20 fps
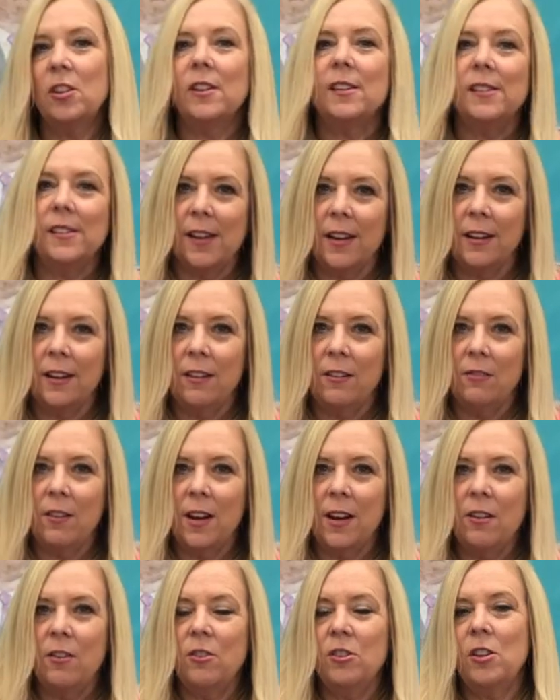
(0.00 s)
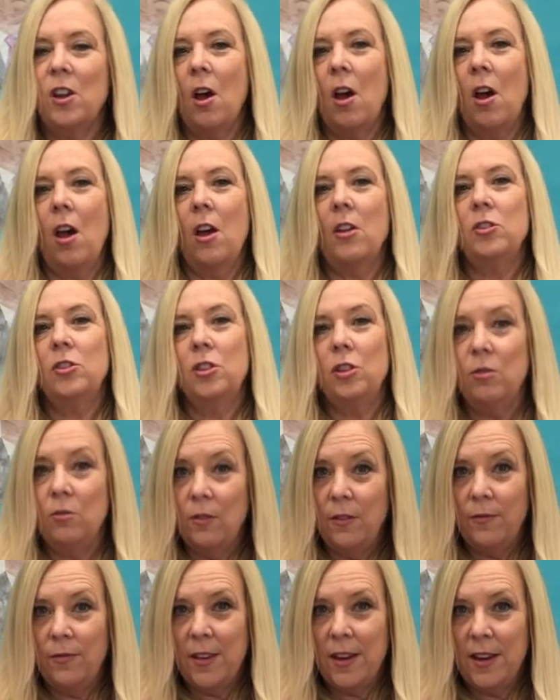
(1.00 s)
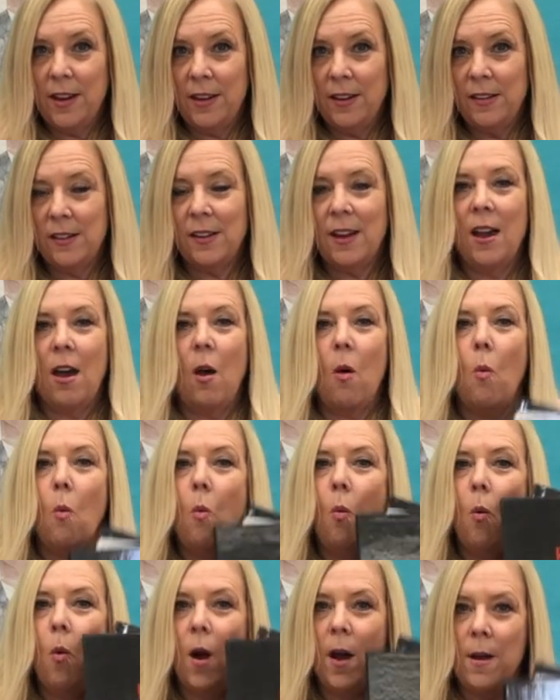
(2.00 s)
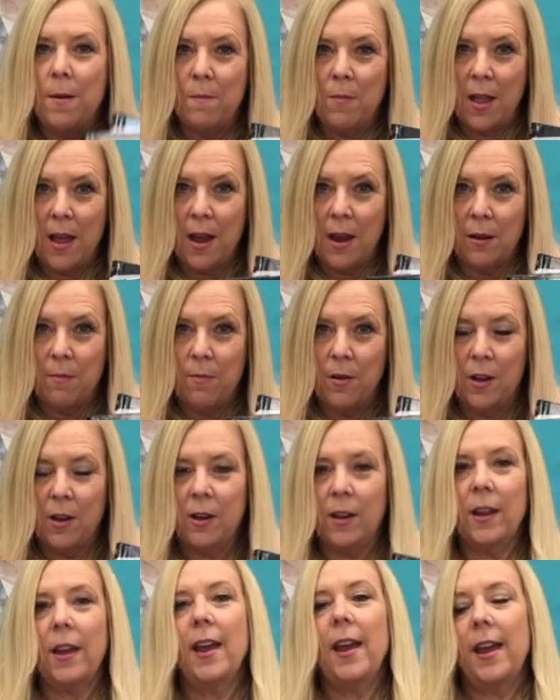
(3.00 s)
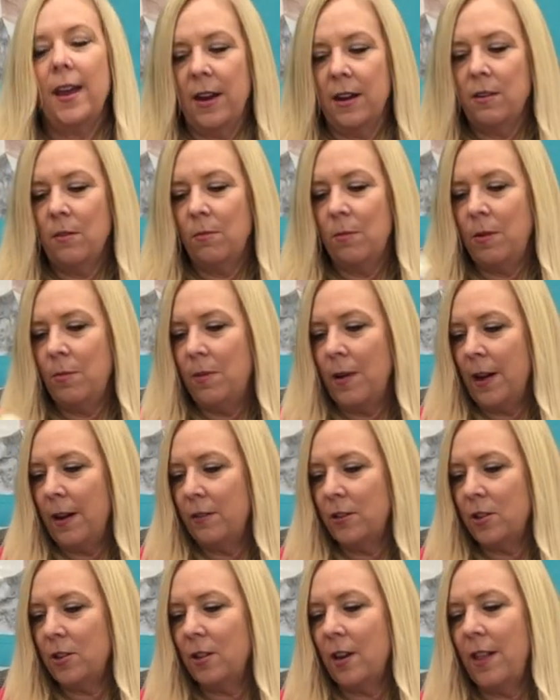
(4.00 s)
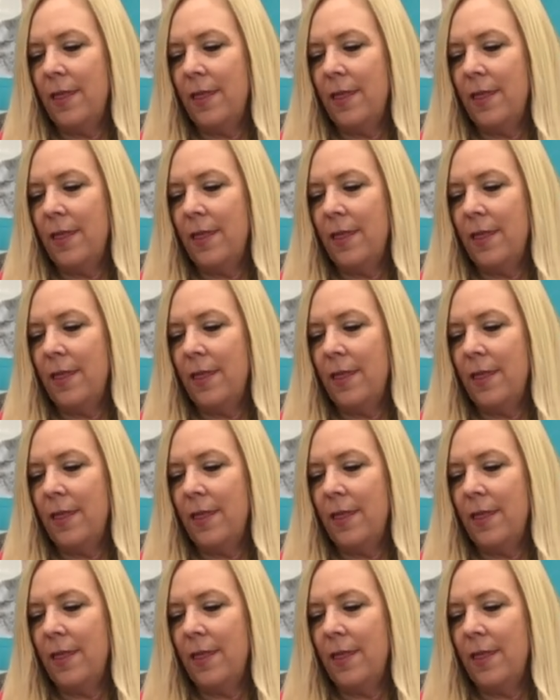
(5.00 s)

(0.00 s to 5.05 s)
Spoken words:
Second graders, 2 of these, 1 black book and your blue pouch.